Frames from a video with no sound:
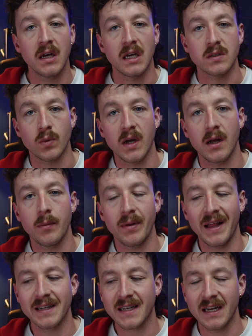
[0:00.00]
as well. But
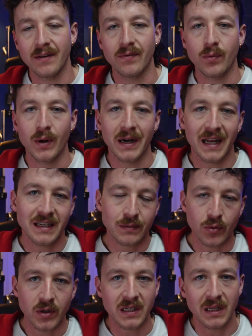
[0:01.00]
that's kind of where it gets
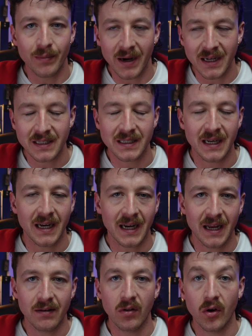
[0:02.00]
more into the mindset
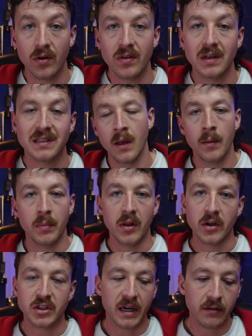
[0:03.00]
again, a lot of these. But
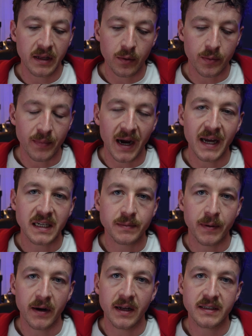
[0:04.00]
look, generally with my
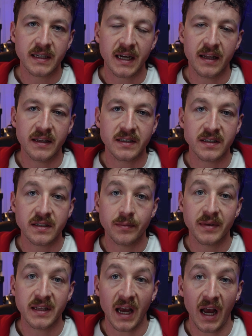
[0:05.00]
experience, again, this is
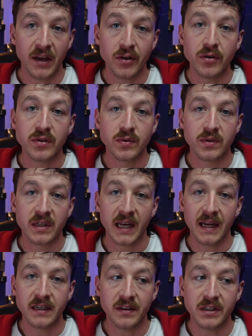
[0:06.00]
something that I used to
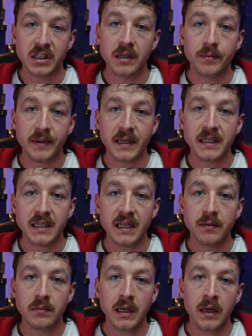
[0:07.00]
get into the GB
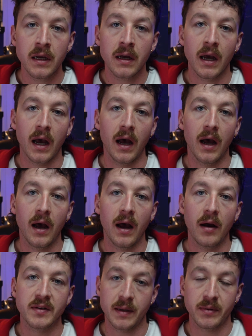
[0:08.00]
team.
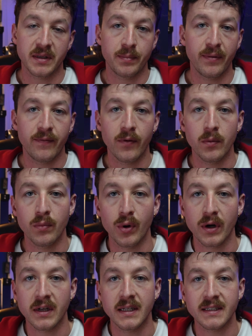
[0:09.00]
I was able to perform more
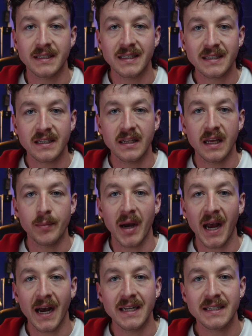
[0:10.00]
consistently. My
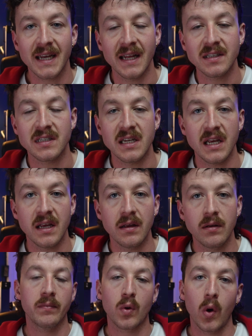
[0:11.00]
high intensity
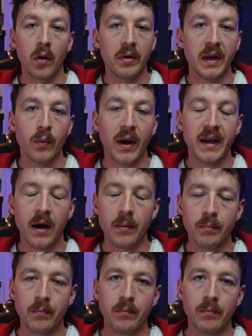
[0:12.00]
quality went up.